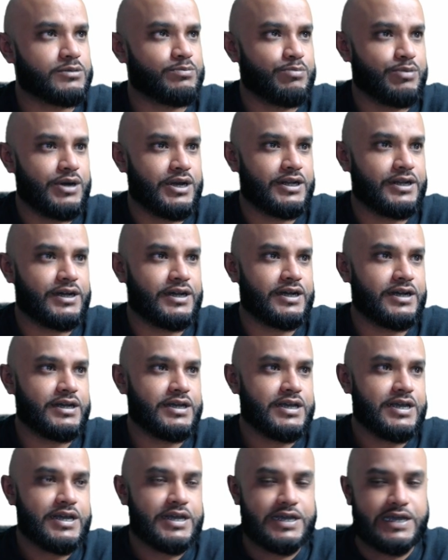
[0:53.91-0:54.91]
But
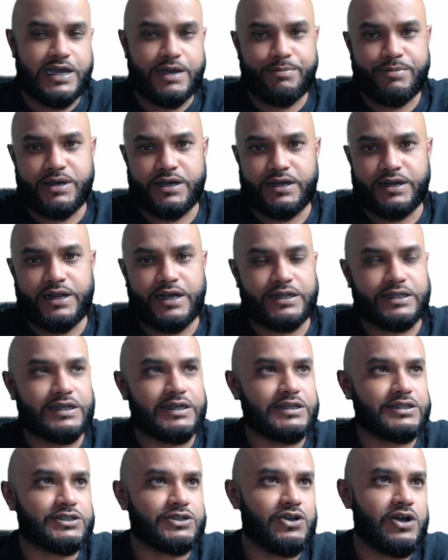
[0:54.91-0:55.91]
yeah, Bitconnect
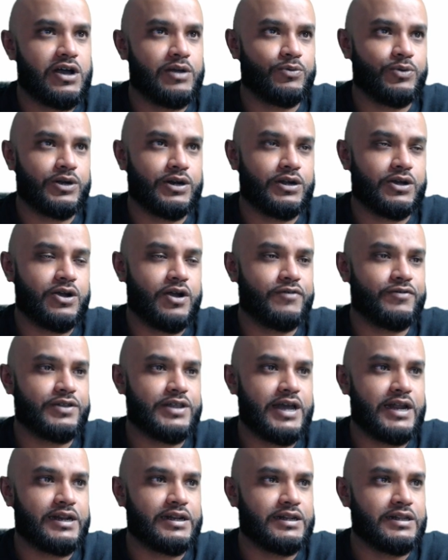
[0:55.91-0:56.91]
is gone. We're going to cover
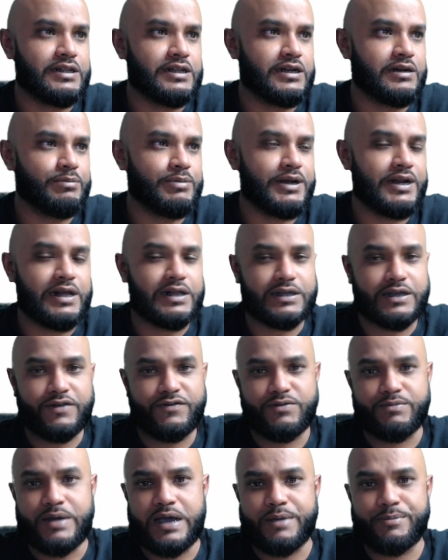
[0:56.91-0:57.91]
that in a little bit. I'll give
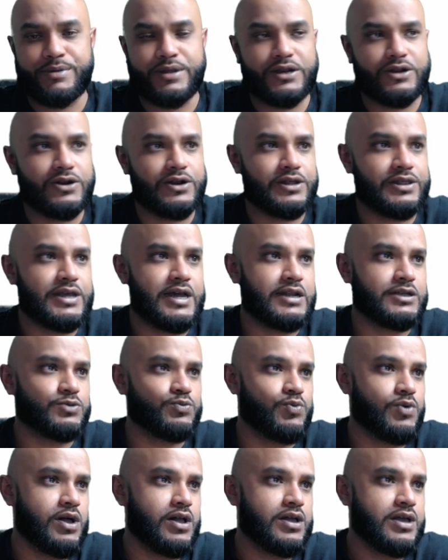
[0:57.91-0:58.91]
you my opinion on that as
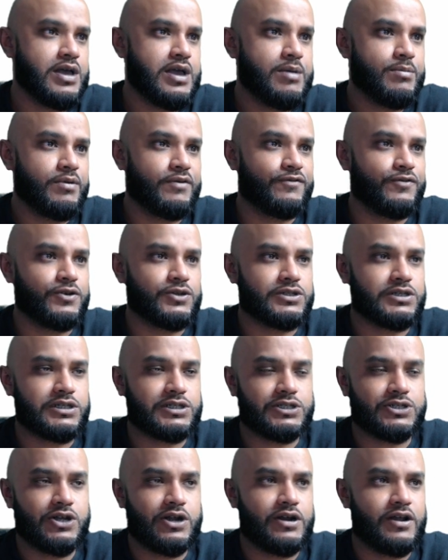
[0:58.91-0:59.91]
well. But first,
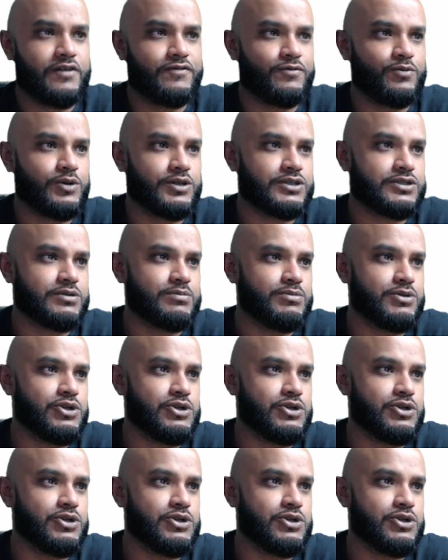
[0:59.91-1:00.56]
let's start off with some